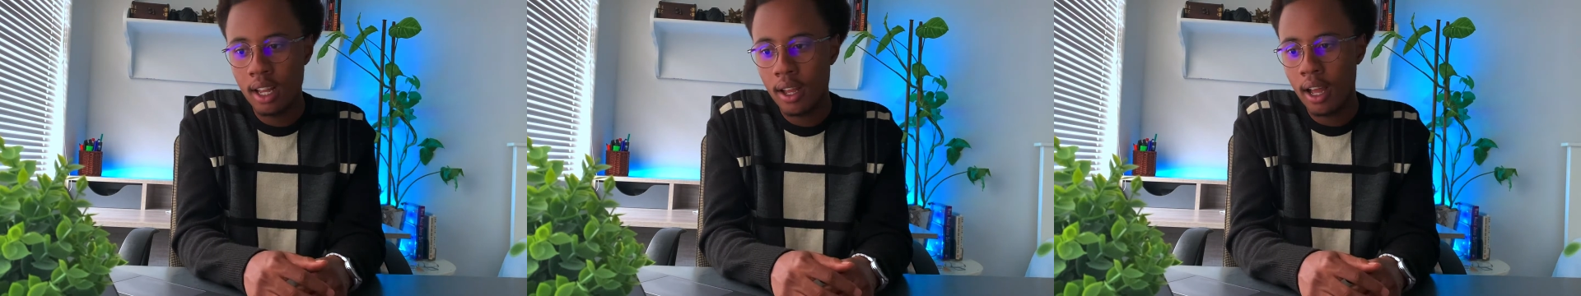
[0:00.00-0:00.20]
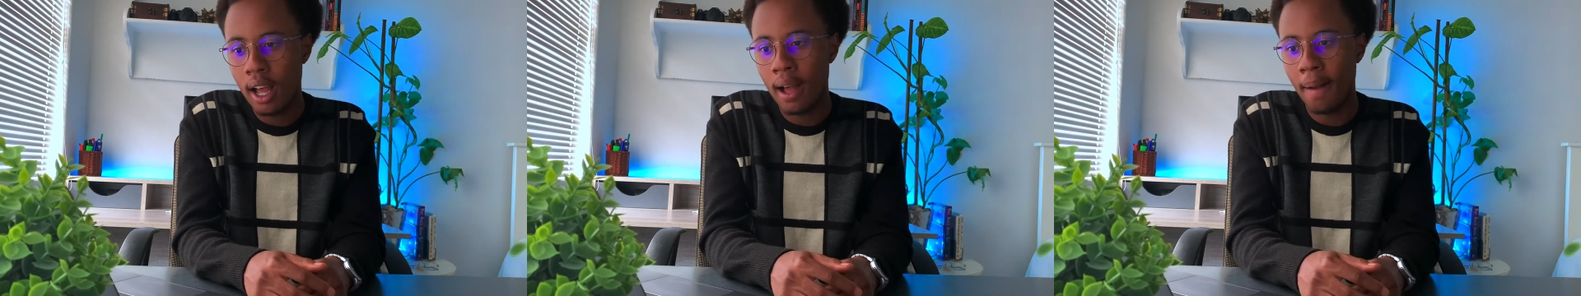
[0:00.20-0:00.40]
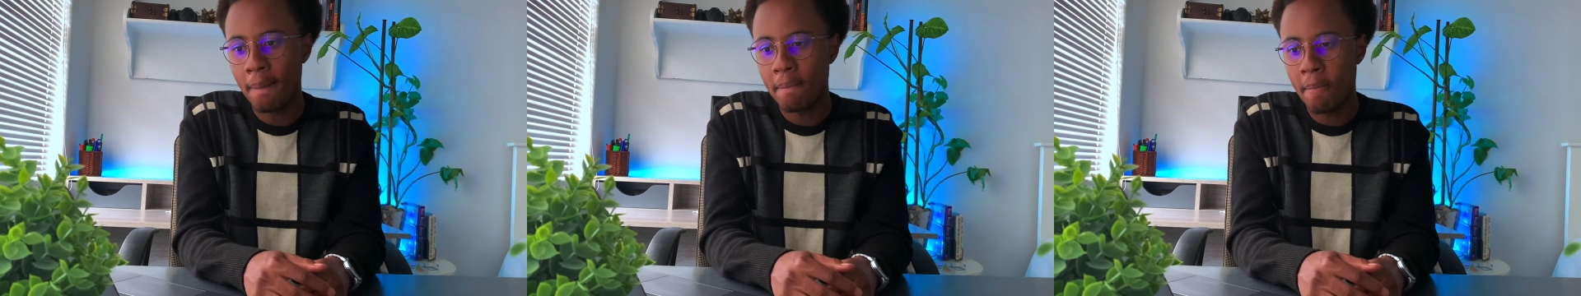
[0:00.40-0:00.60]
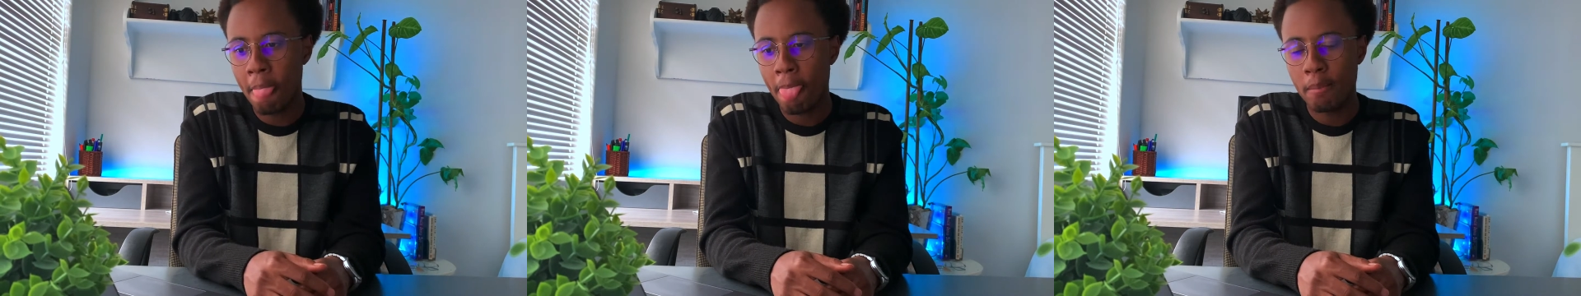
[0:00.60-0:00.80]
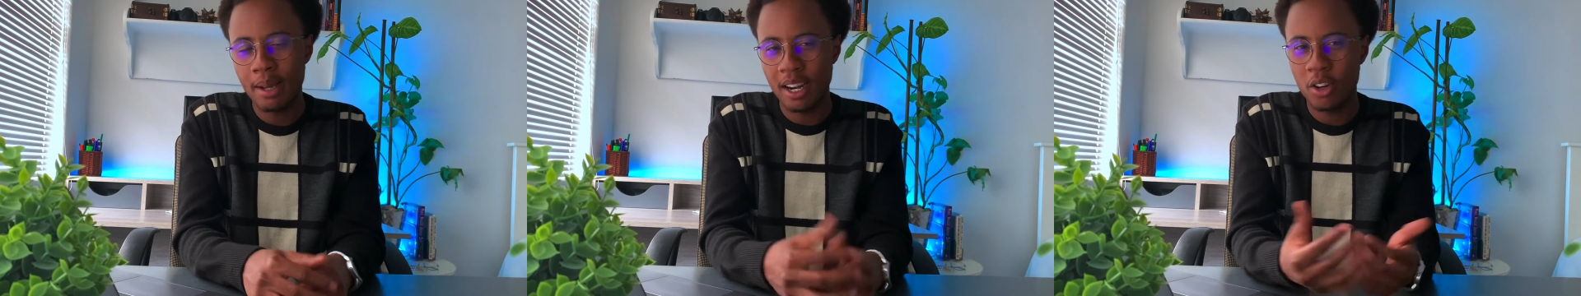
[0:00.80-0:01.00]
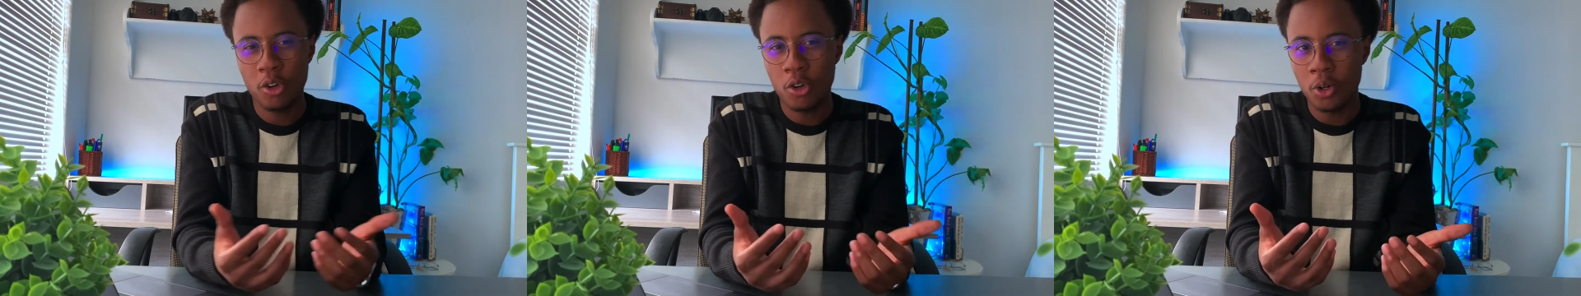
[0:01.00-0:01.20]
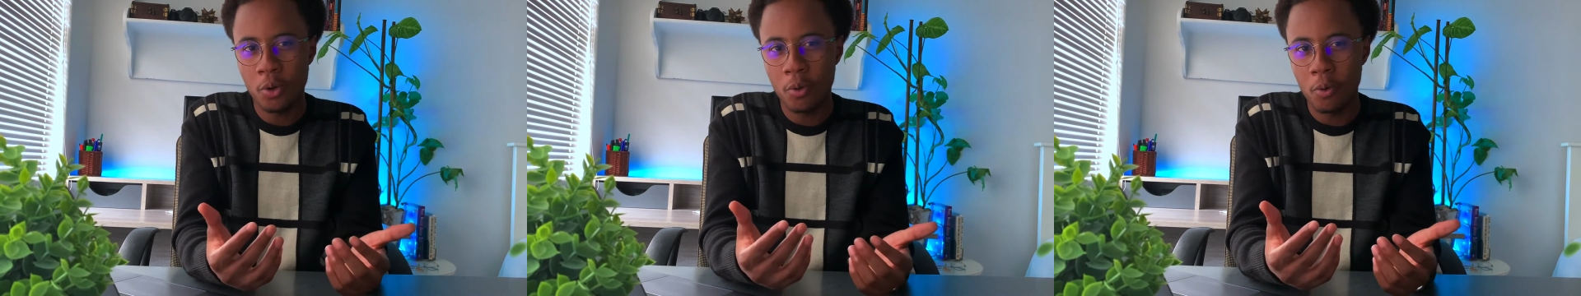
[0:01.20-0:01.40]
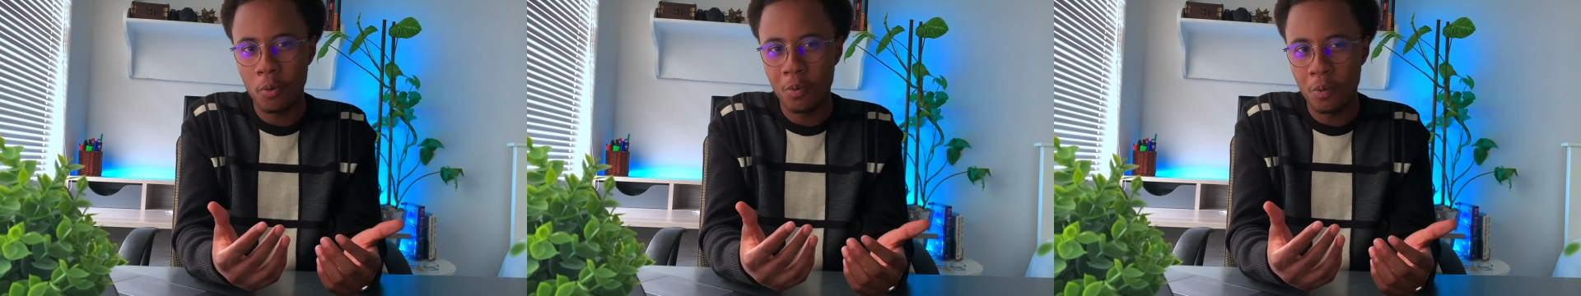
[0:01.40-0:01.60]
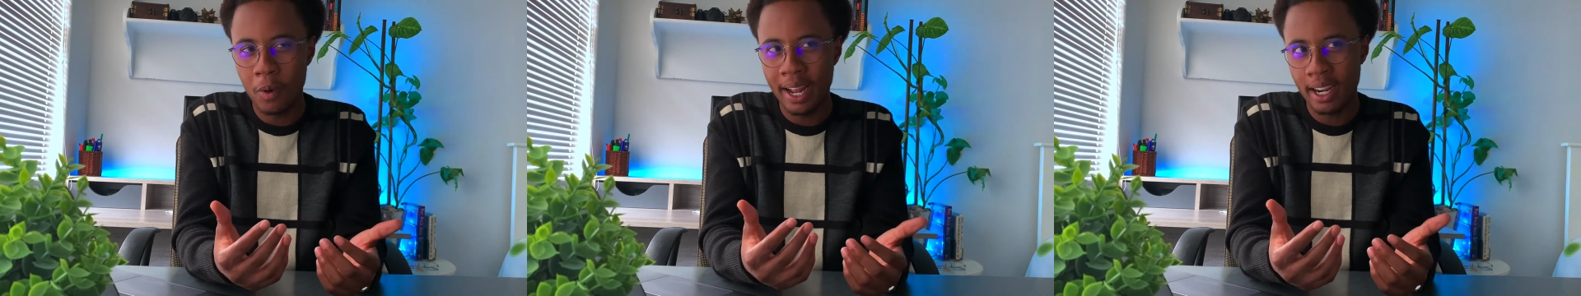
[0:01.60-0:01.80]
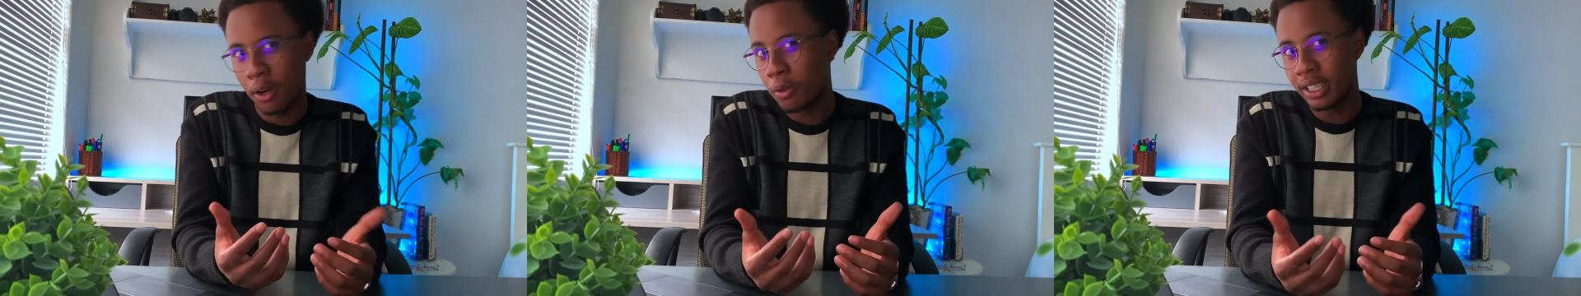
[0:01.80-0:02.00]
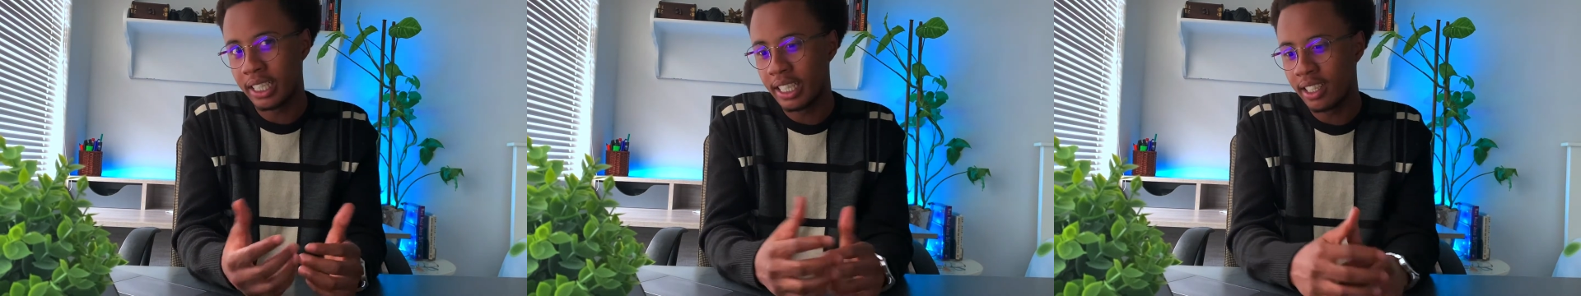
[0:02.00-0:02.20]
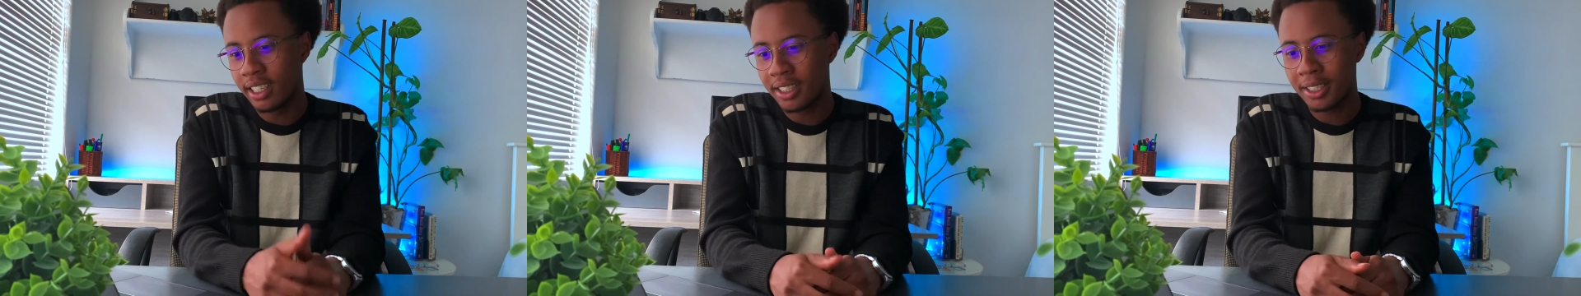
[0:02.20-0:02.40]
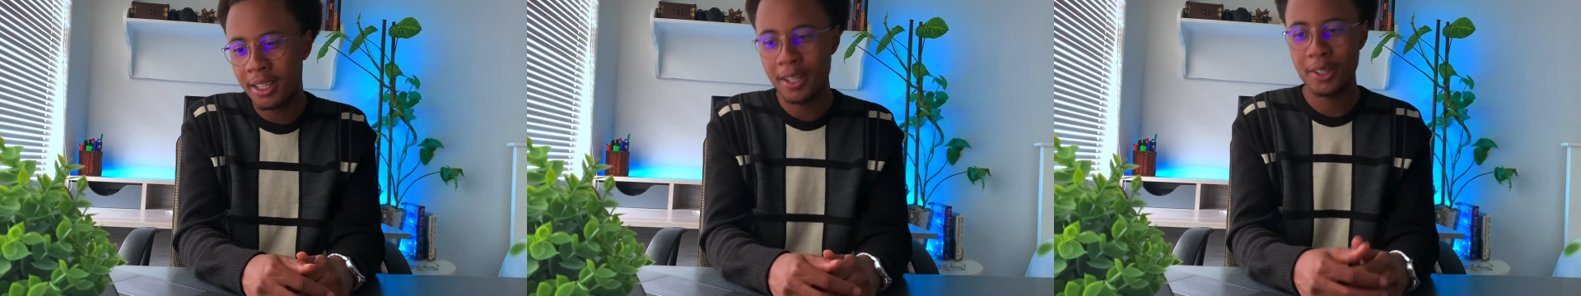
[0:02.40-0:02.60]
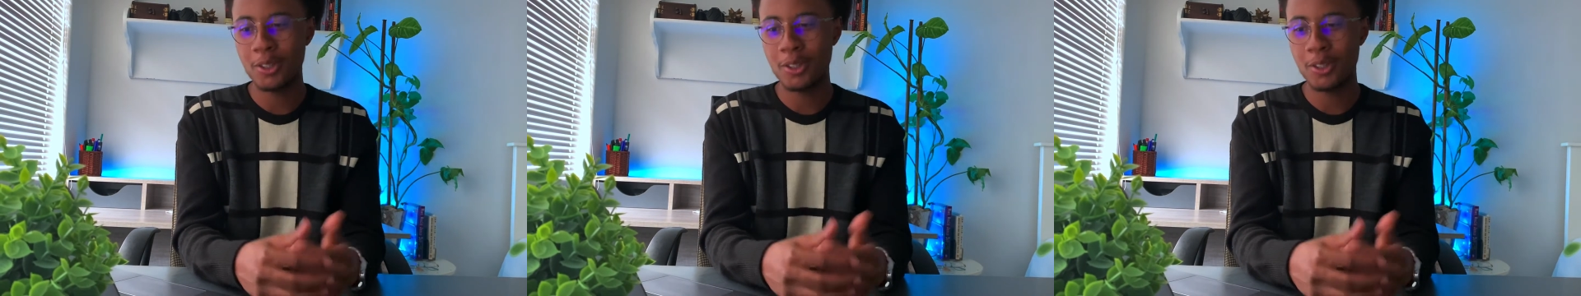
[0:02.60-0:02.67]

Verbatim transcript: Um, but I don't know when I'll need it.